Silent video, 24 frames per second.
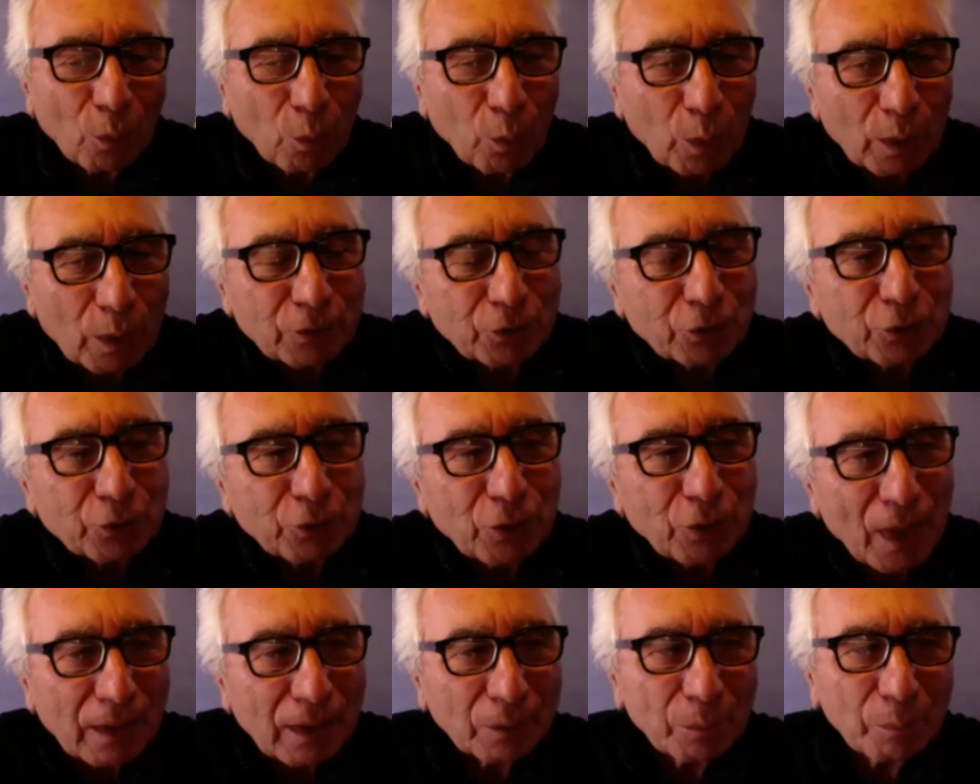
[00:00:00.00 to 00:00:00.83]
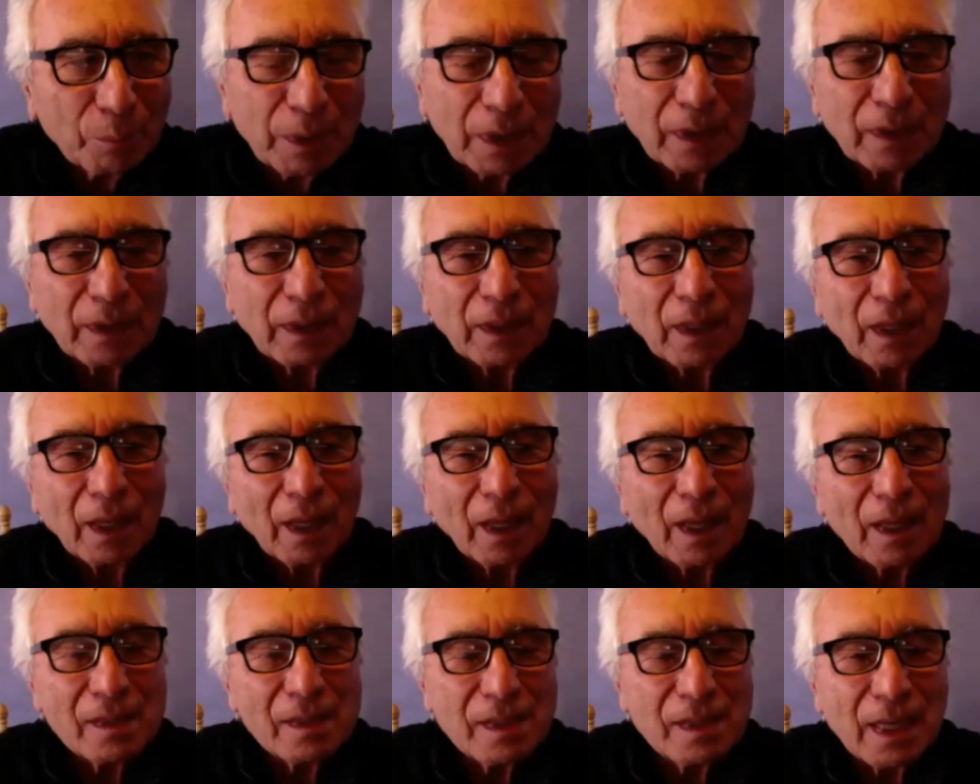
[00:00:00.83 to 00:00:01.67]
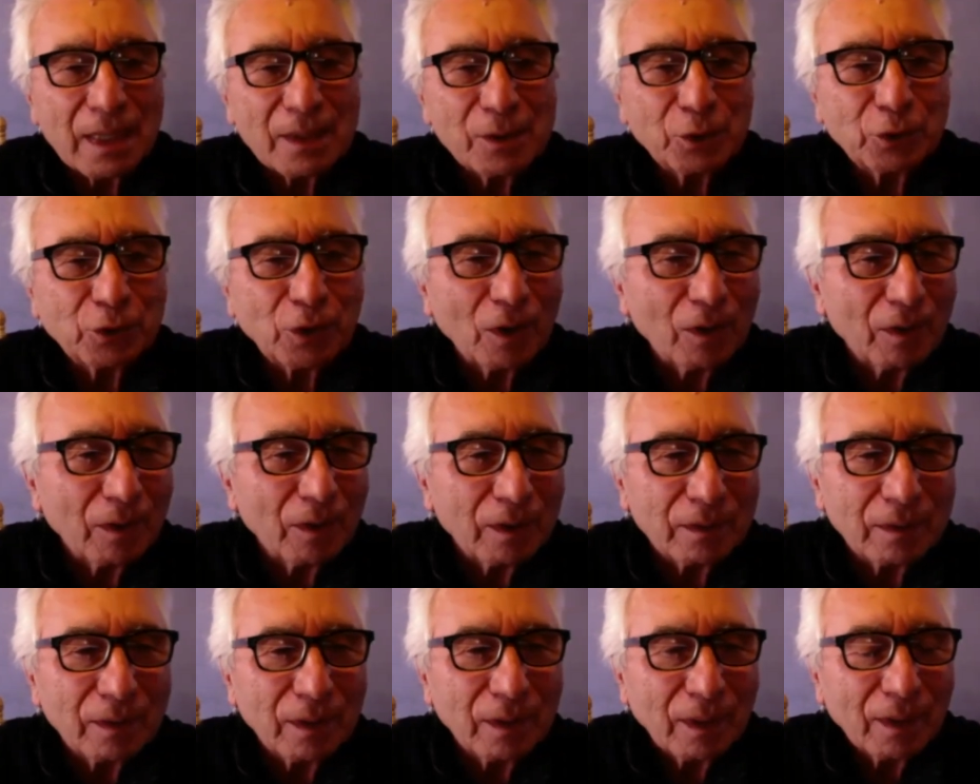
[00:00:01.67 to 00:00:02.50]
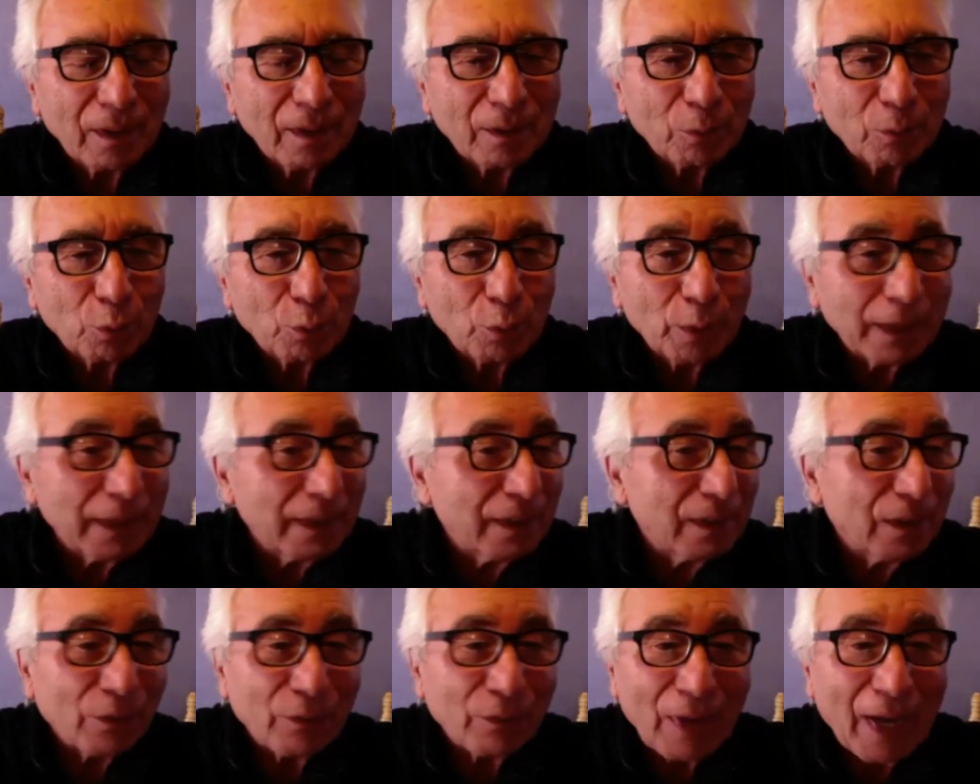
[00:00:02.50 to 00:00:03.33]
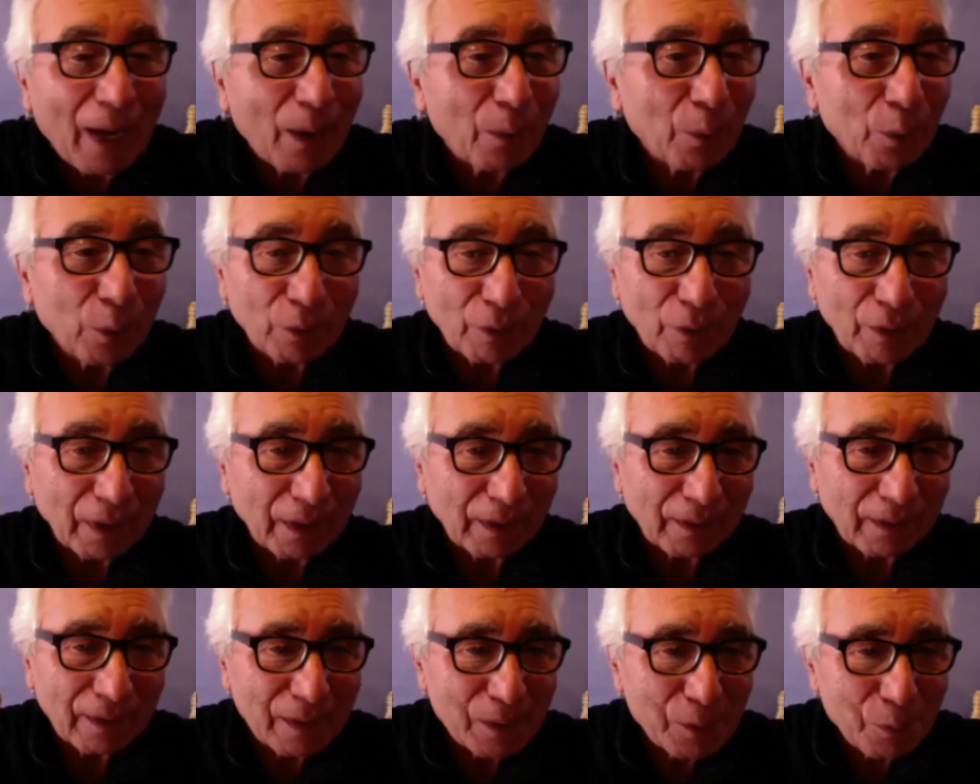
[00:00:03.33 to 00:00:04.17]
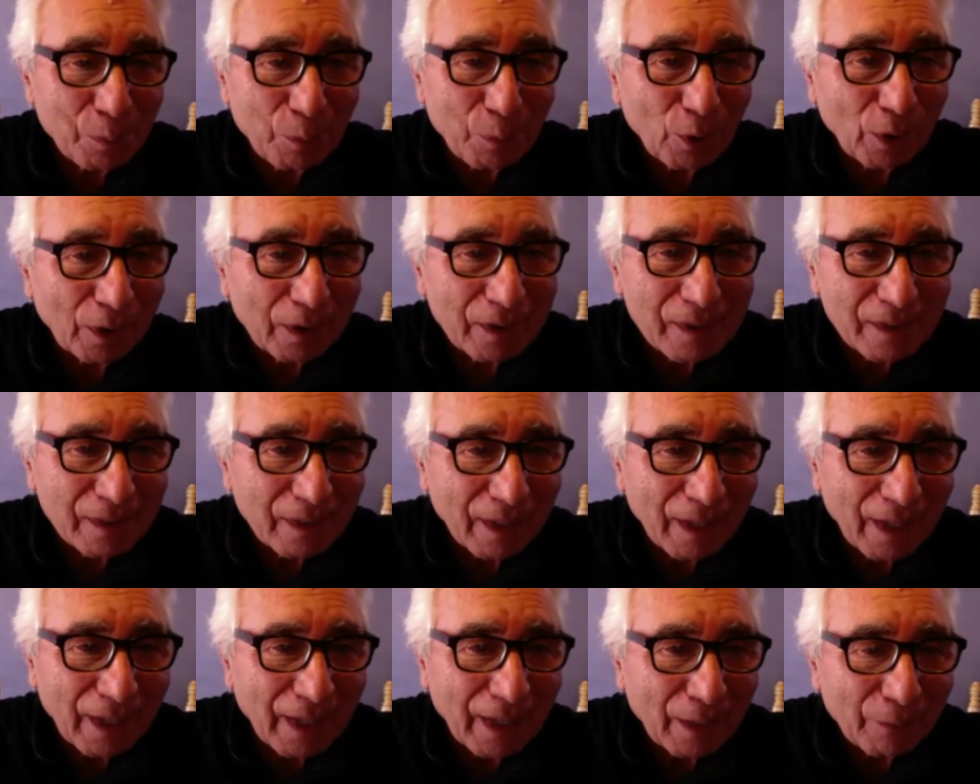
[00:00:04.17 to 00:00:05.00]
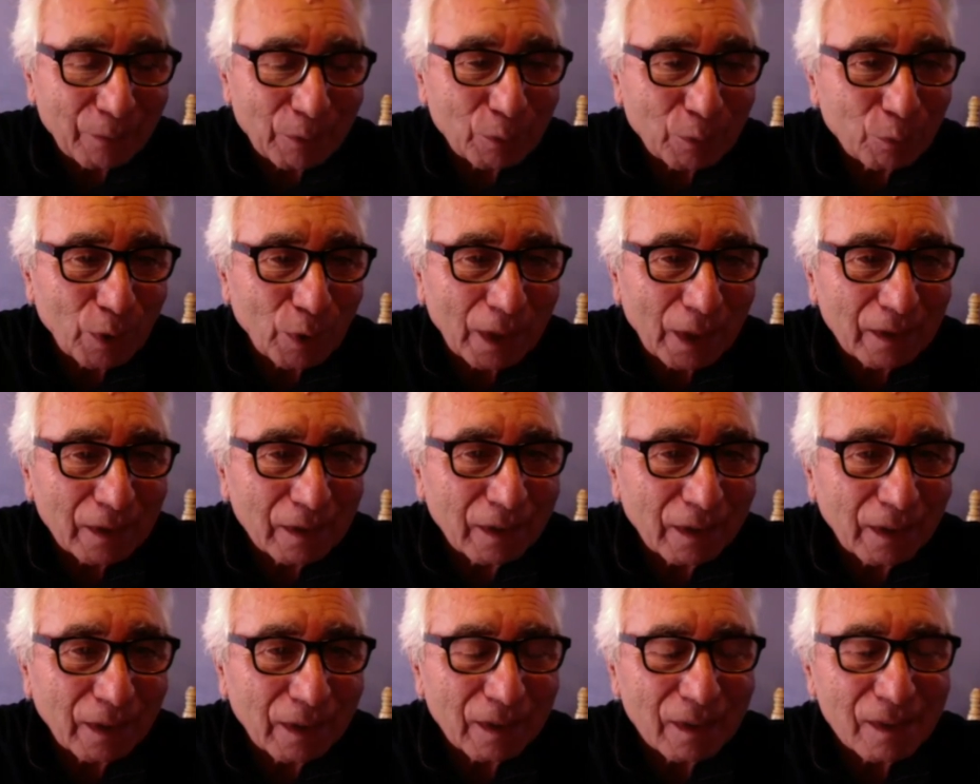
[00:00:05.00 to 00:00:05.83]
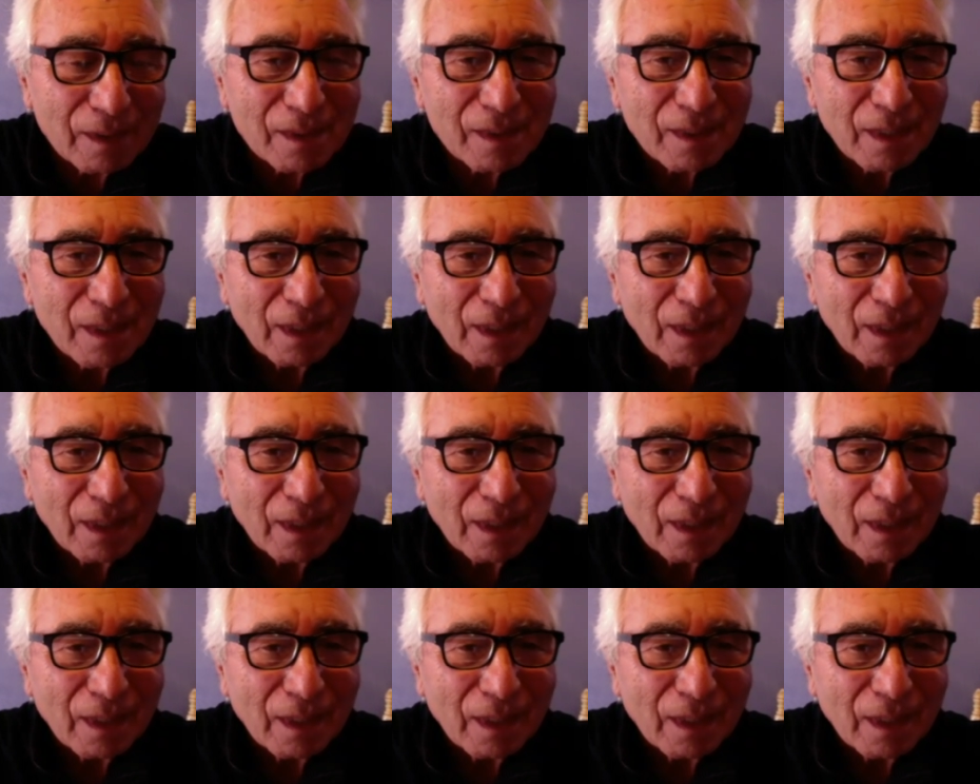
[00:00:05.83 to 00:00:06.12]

What struck me as I started redevouring these books that I haven't read in years